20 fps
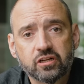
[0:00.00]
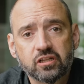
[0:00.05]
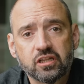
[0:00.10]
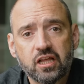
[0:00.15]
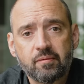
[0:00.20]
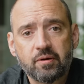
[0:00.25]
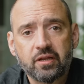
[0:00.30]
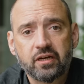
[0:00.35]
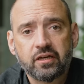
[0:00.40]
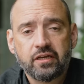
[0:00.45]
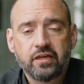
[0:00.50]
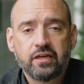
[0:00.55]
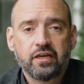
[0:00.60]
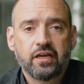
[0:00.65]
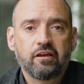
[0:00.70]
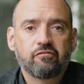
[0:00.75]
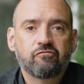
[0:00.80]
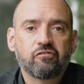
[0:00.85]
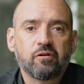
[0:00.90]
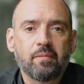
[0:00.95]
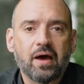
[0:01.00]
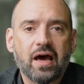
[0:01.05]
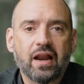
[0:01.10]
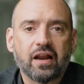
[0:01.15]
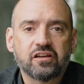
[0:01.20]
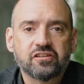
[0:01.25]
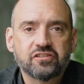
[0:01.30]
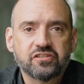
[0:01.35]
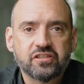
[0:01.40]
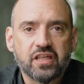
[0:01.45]
to climate
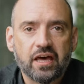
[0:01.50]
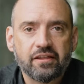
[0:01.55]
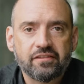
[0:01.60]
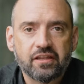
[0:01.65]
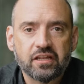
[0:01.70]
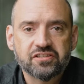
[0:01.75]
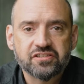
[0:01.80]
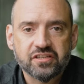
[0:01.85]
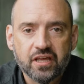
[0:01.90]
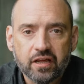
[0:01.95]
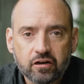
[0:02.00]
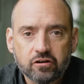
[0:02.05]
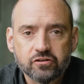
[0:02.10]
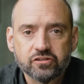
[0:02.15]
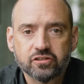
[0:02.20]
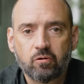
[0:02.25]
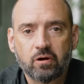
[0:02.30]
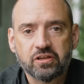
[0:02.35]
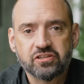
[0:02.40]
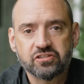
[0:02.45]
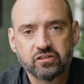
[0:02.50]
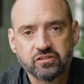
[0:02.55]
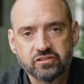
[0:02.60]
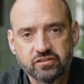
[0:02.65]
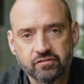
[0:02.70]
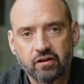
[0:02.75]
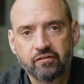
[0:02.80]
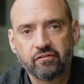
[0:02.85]
informatics that, that centers questions of,